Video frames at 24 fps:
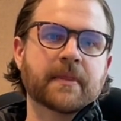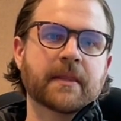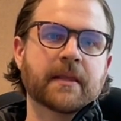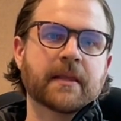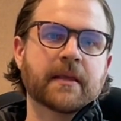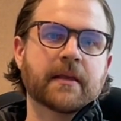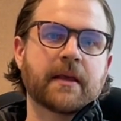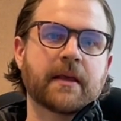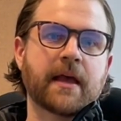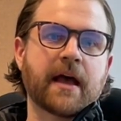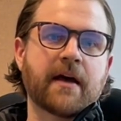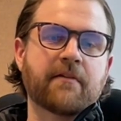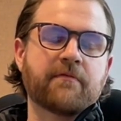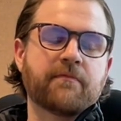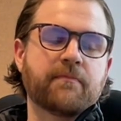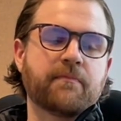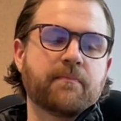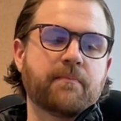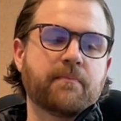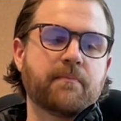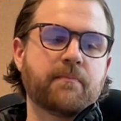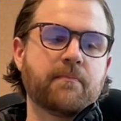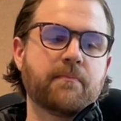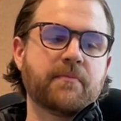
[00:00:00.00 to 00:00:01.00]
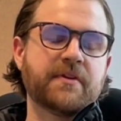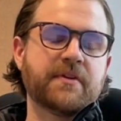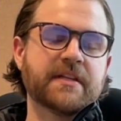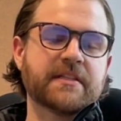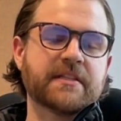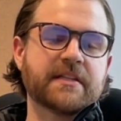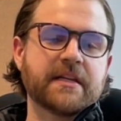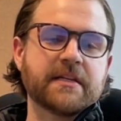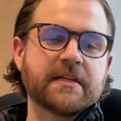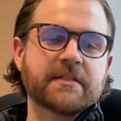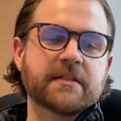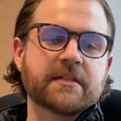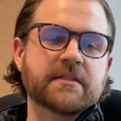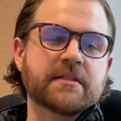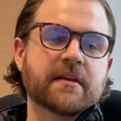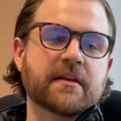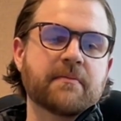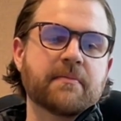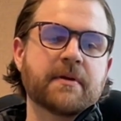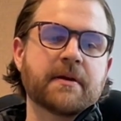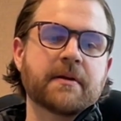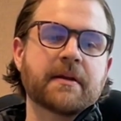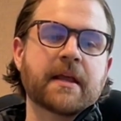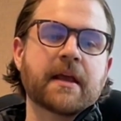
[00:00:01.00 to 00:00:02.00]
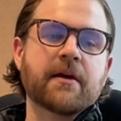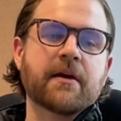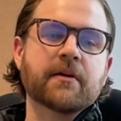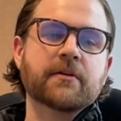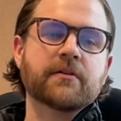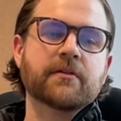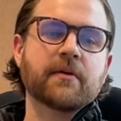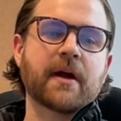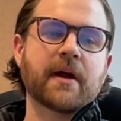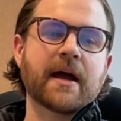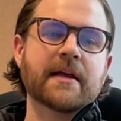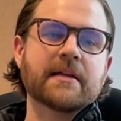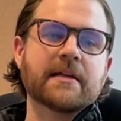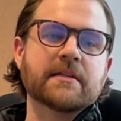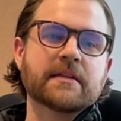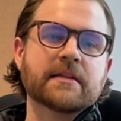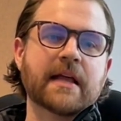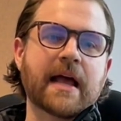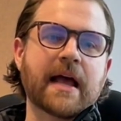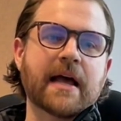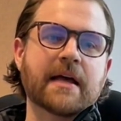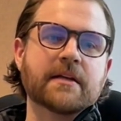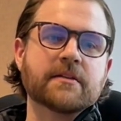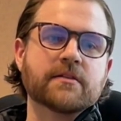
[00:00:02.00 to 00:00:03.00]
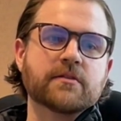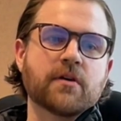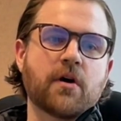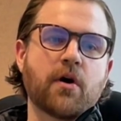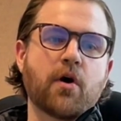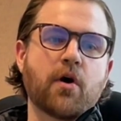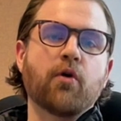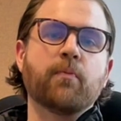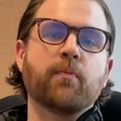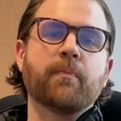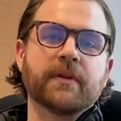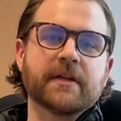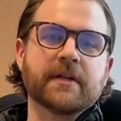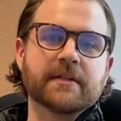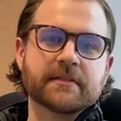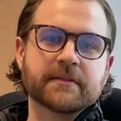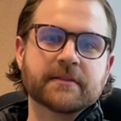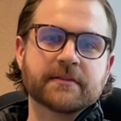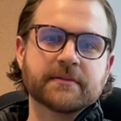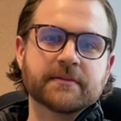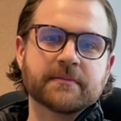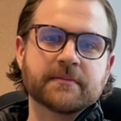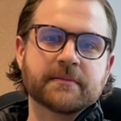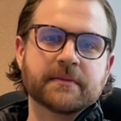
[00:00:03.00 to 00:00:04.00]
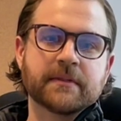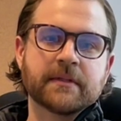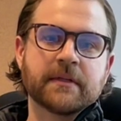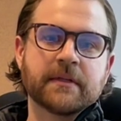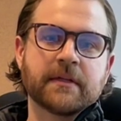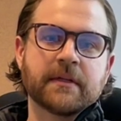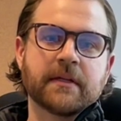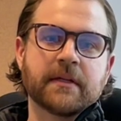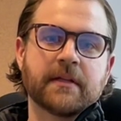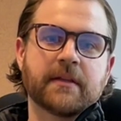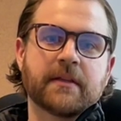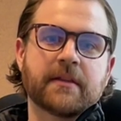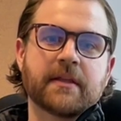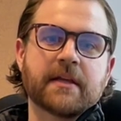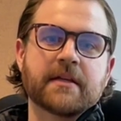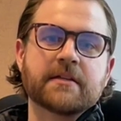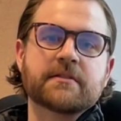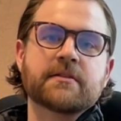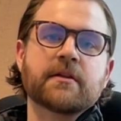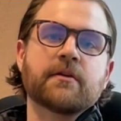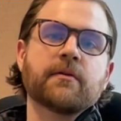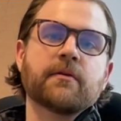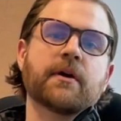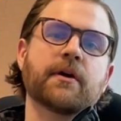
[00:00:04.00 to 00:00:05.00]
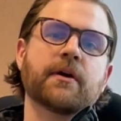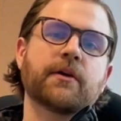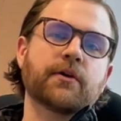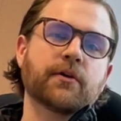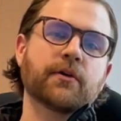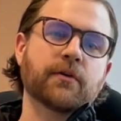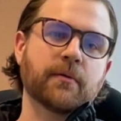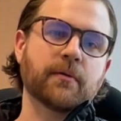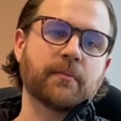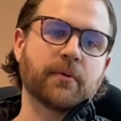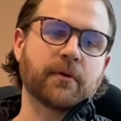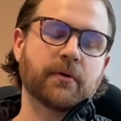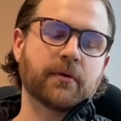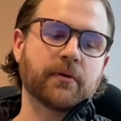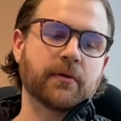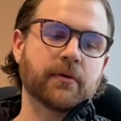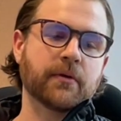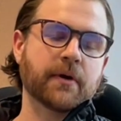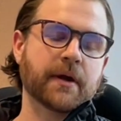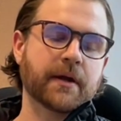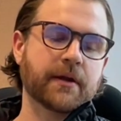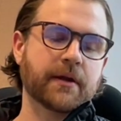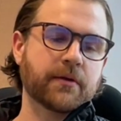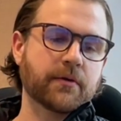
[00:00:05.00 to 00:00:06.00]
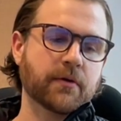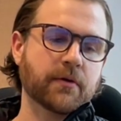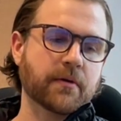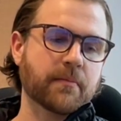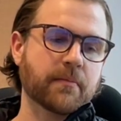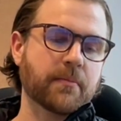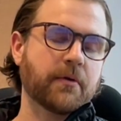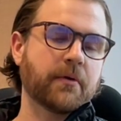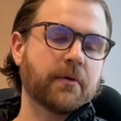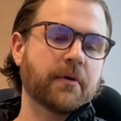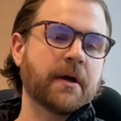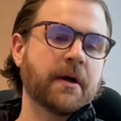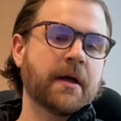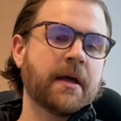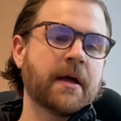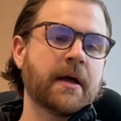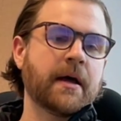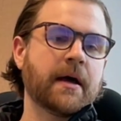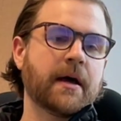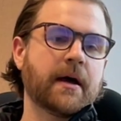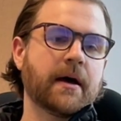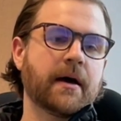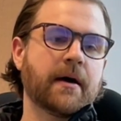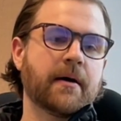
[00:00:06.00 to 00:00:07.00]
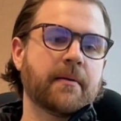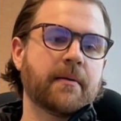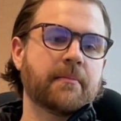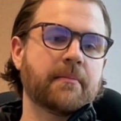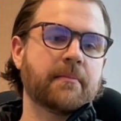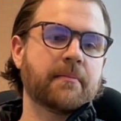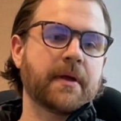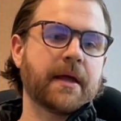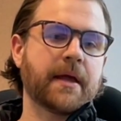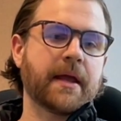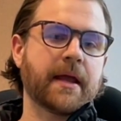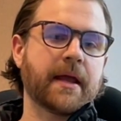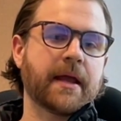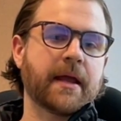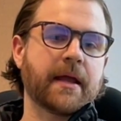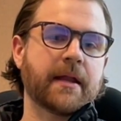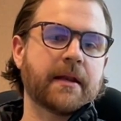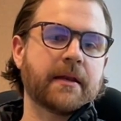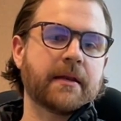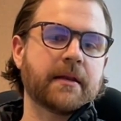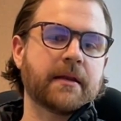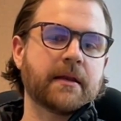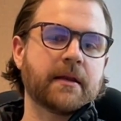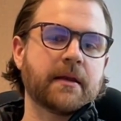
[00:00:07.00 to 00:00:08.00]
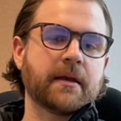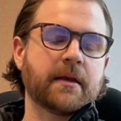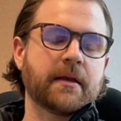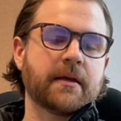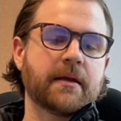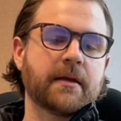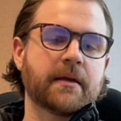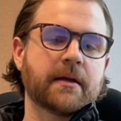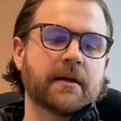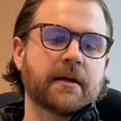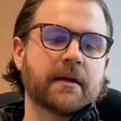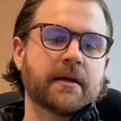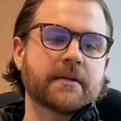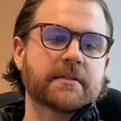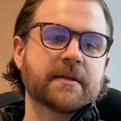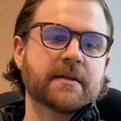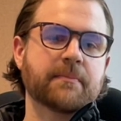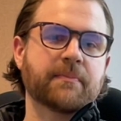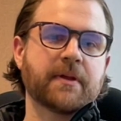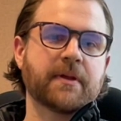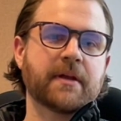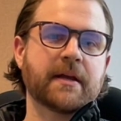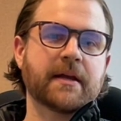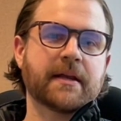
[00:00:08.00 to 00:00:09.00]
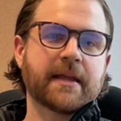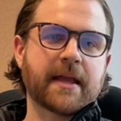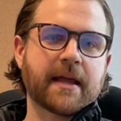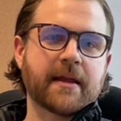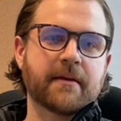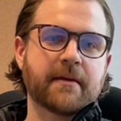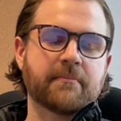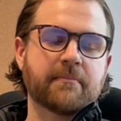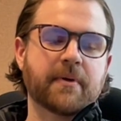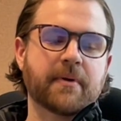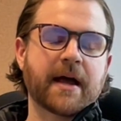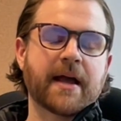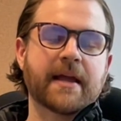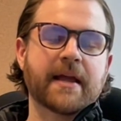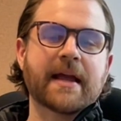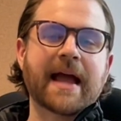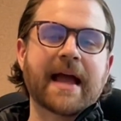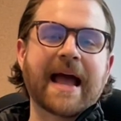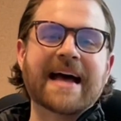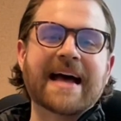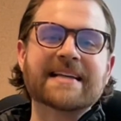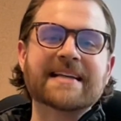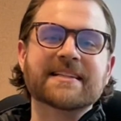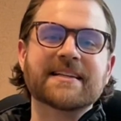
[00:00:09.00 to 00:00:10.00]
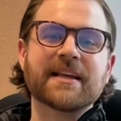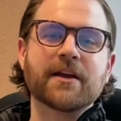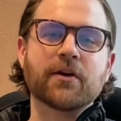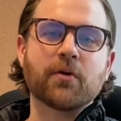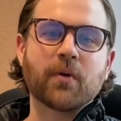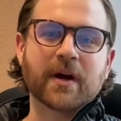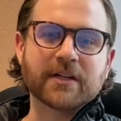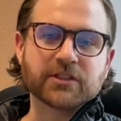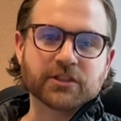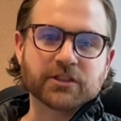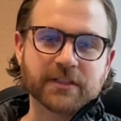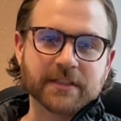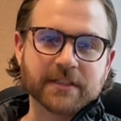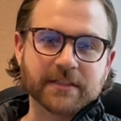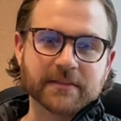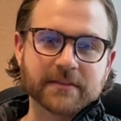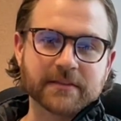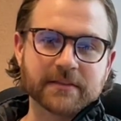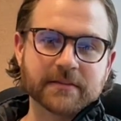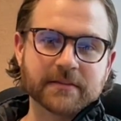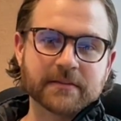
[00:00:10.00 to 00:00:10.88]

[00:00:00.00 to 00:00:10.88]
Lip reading: have diseases that have been characterized as hopeless, things that are uncurable or incurable, and simply, again, by asking questions,